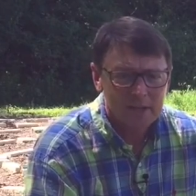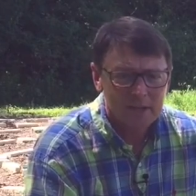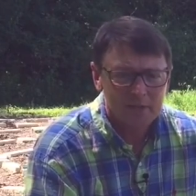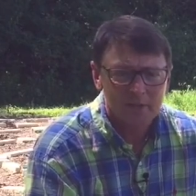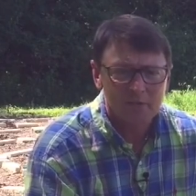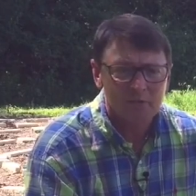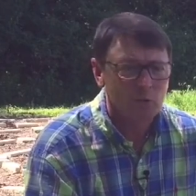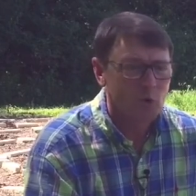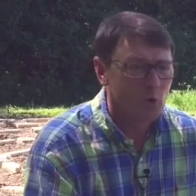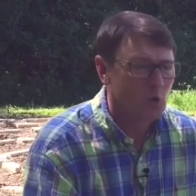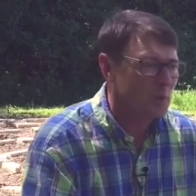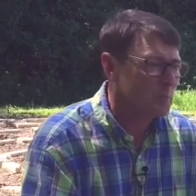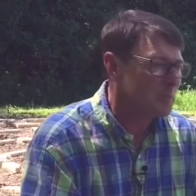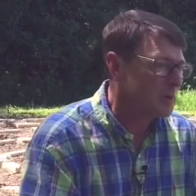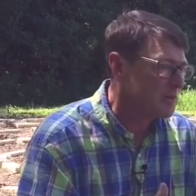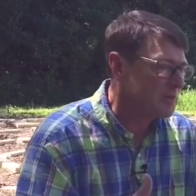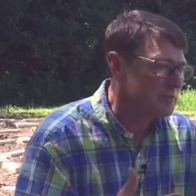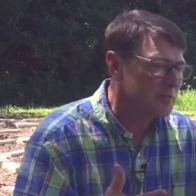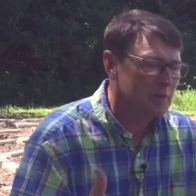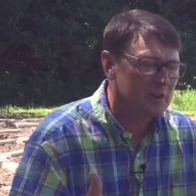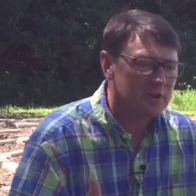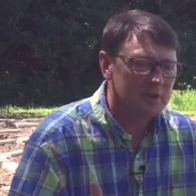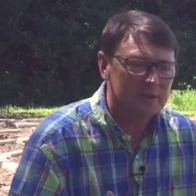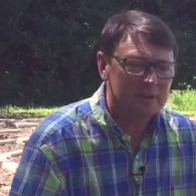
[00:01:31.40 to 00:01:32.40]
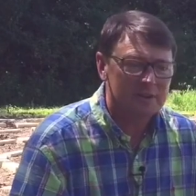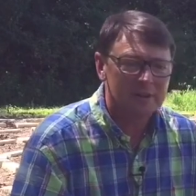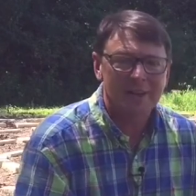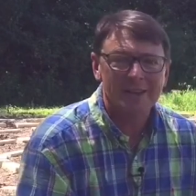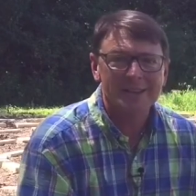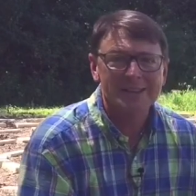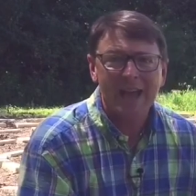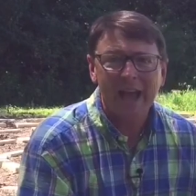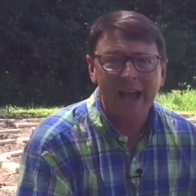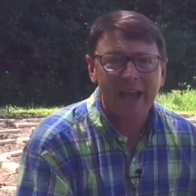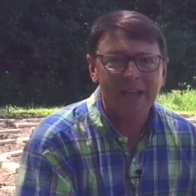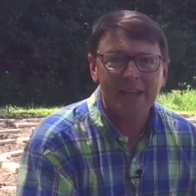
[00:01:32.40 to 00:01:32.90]
in the form of
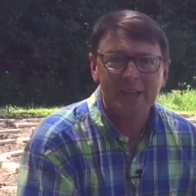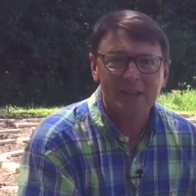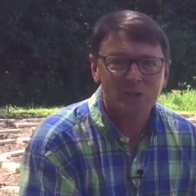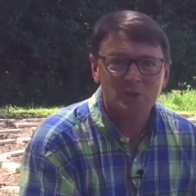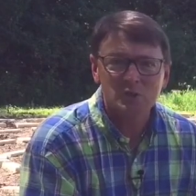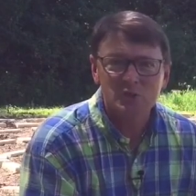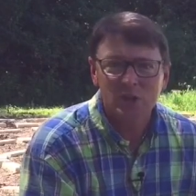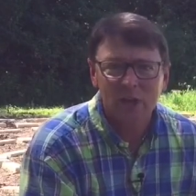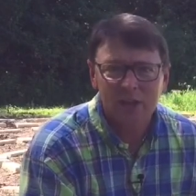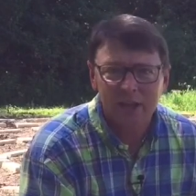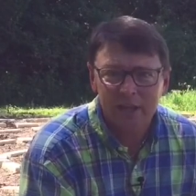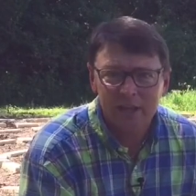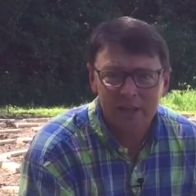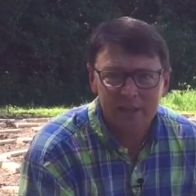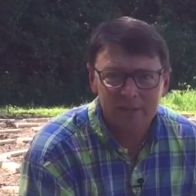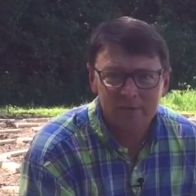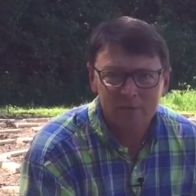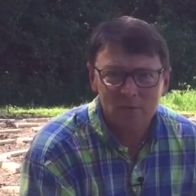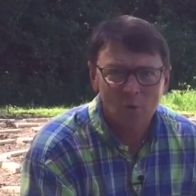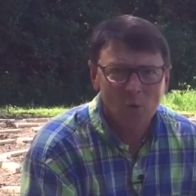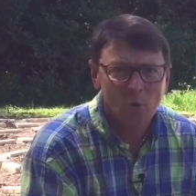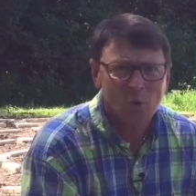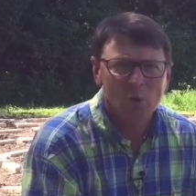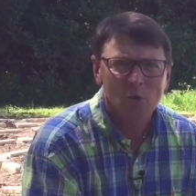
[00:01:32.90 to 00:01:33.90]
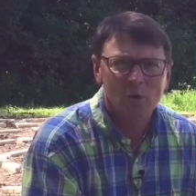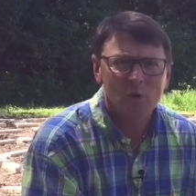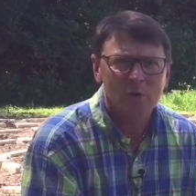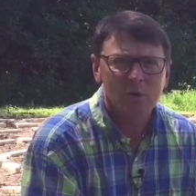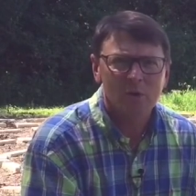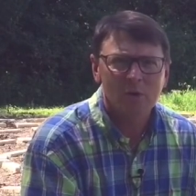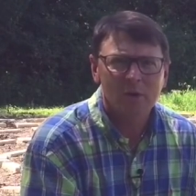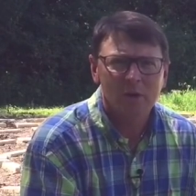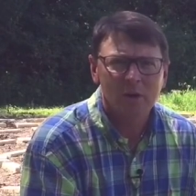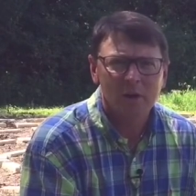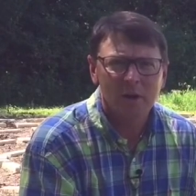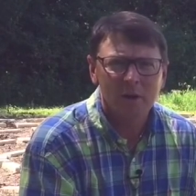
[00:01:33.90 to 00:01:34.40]
a dying chicken
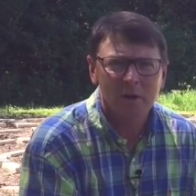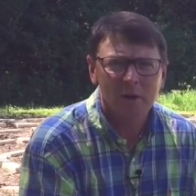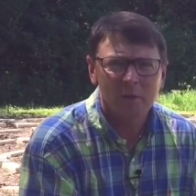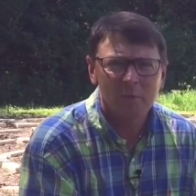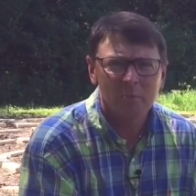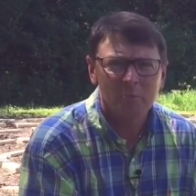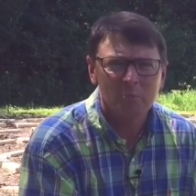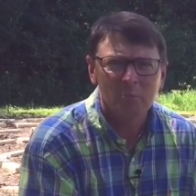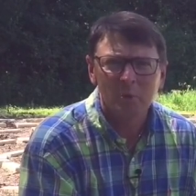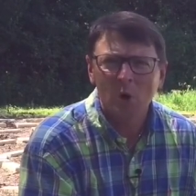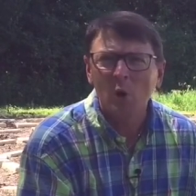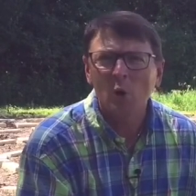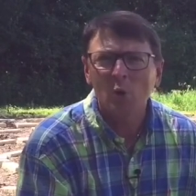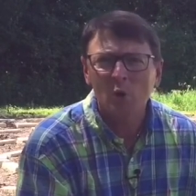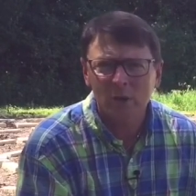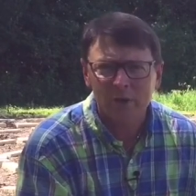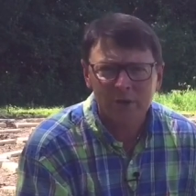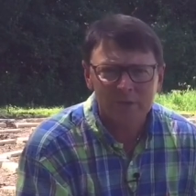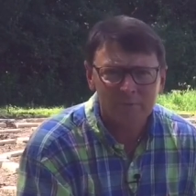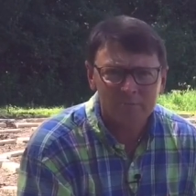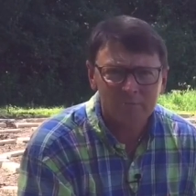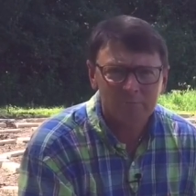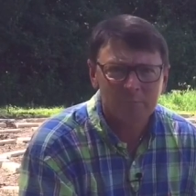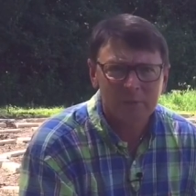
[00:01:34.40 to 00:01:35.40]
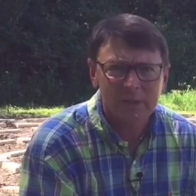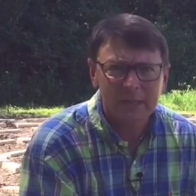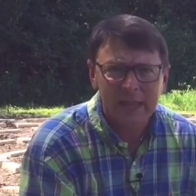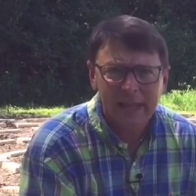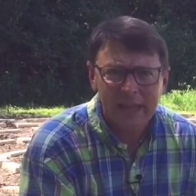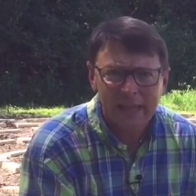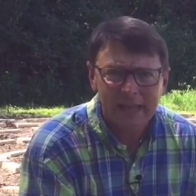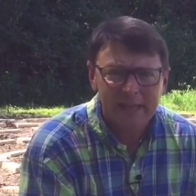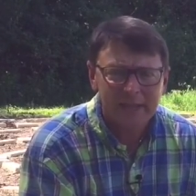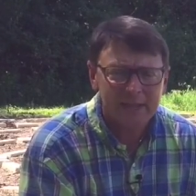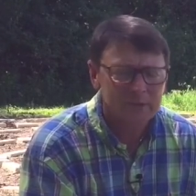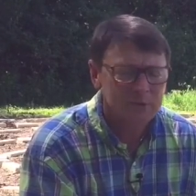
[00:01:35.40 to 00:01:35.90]
or a broken
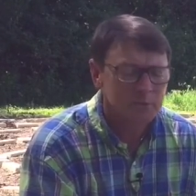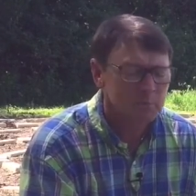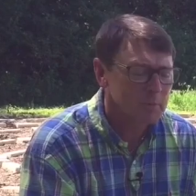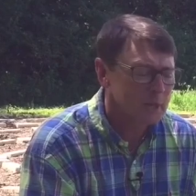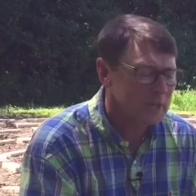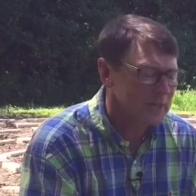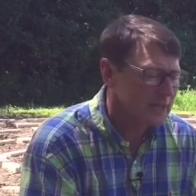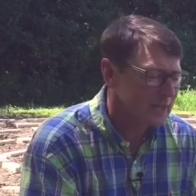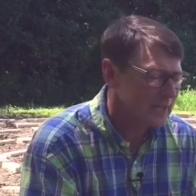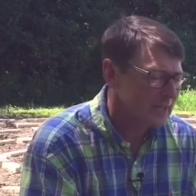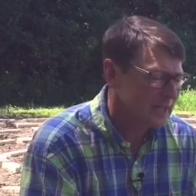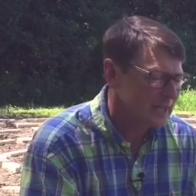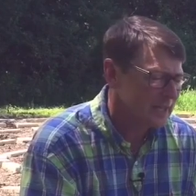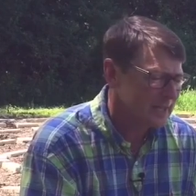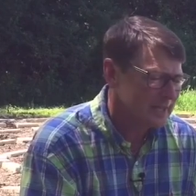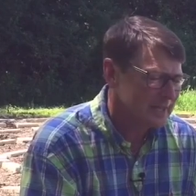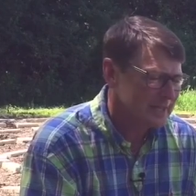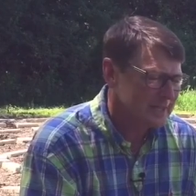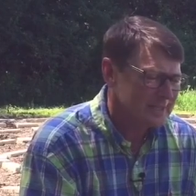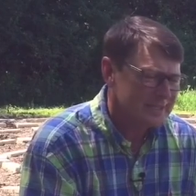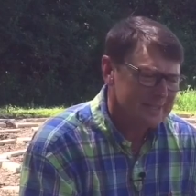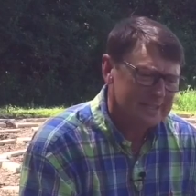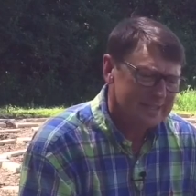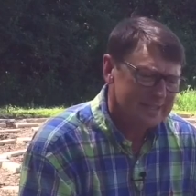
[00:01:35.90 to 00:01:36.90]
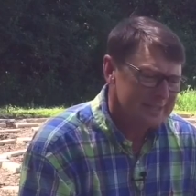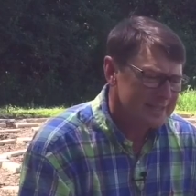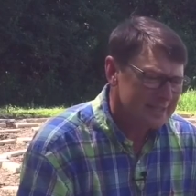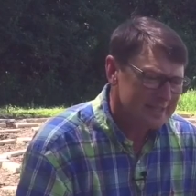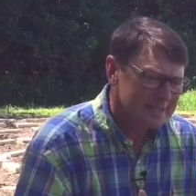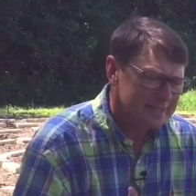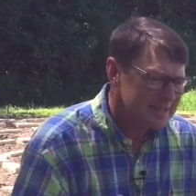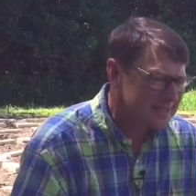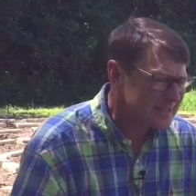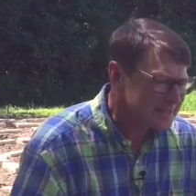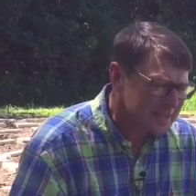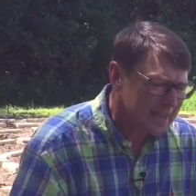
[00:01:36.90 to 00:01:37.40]
plant, but
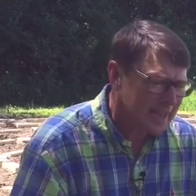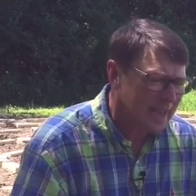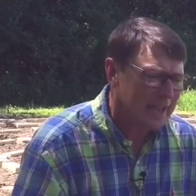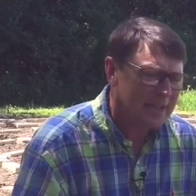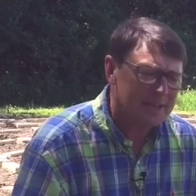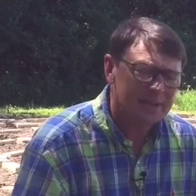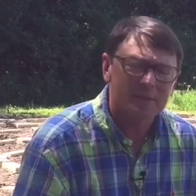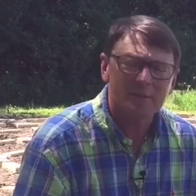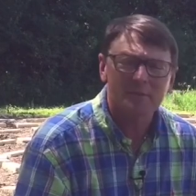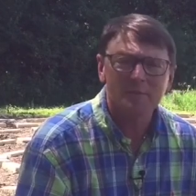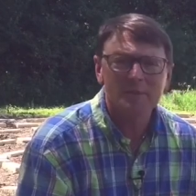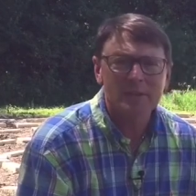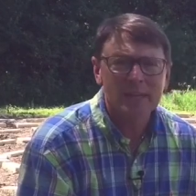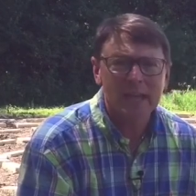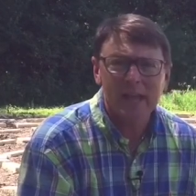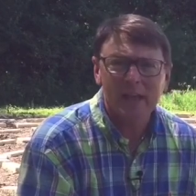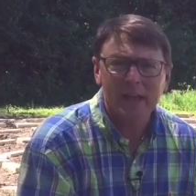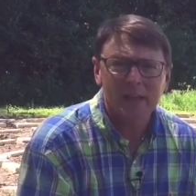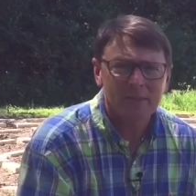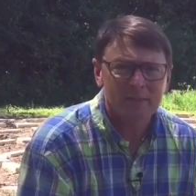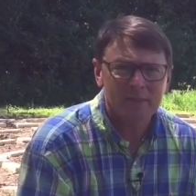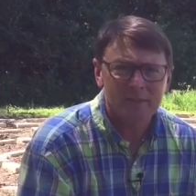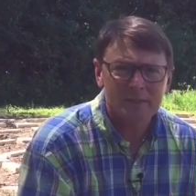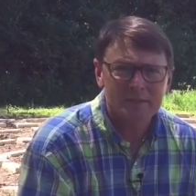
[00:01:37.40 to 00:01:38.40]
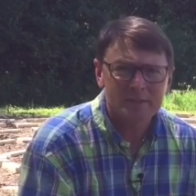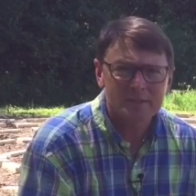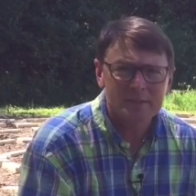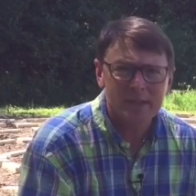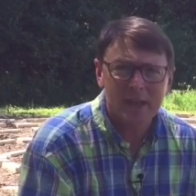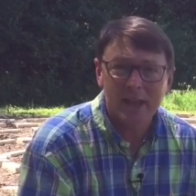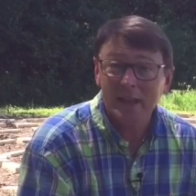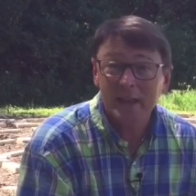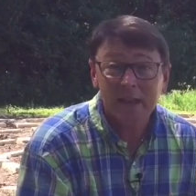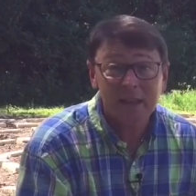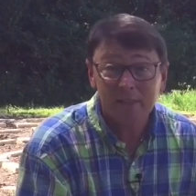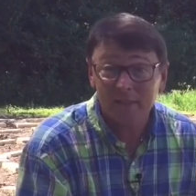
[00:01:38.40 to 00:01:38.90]
this kind of death is
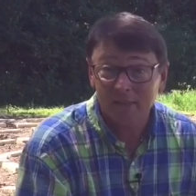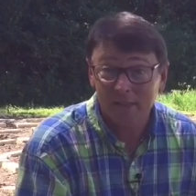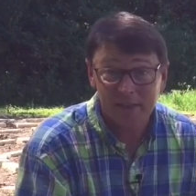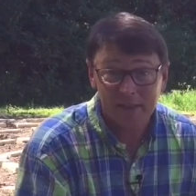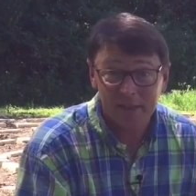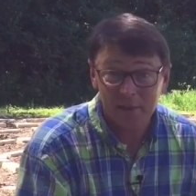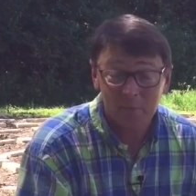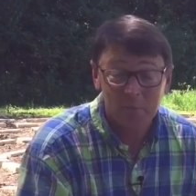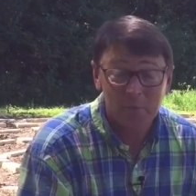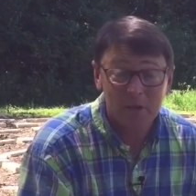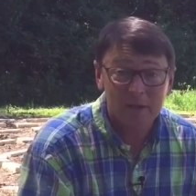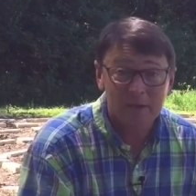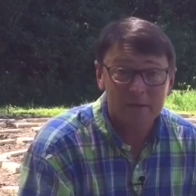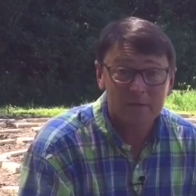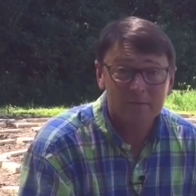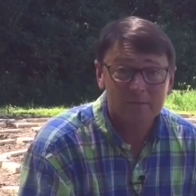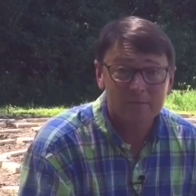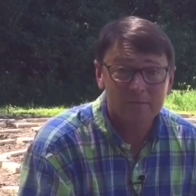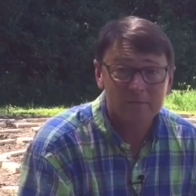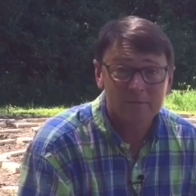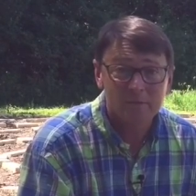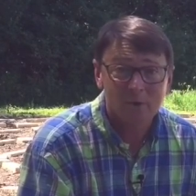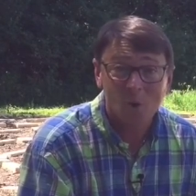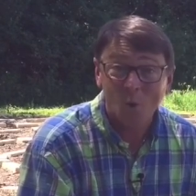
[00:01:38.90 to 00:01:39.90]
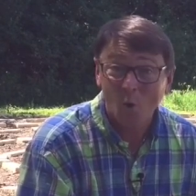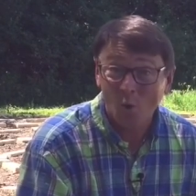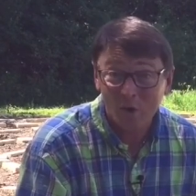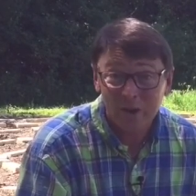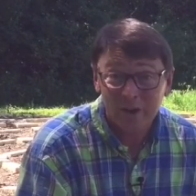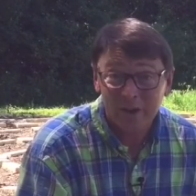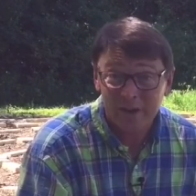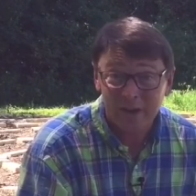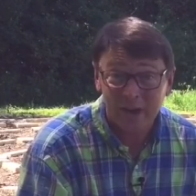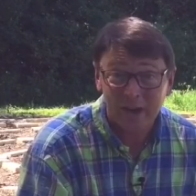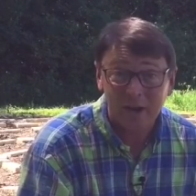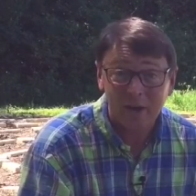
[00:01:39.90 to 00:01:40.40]
anything but
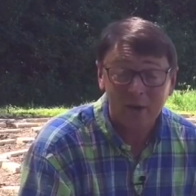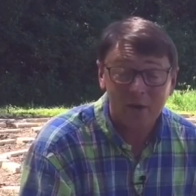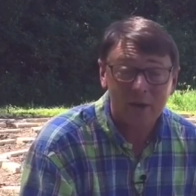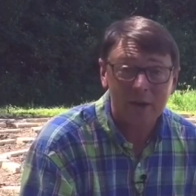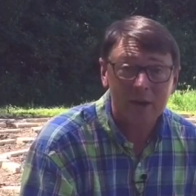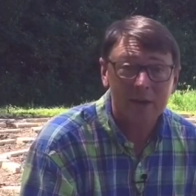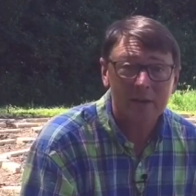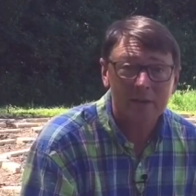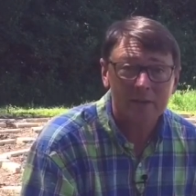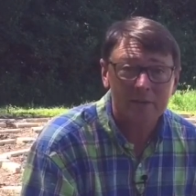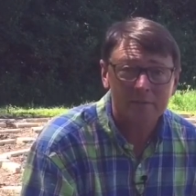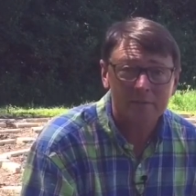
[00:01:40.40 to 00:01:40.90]
ordinary.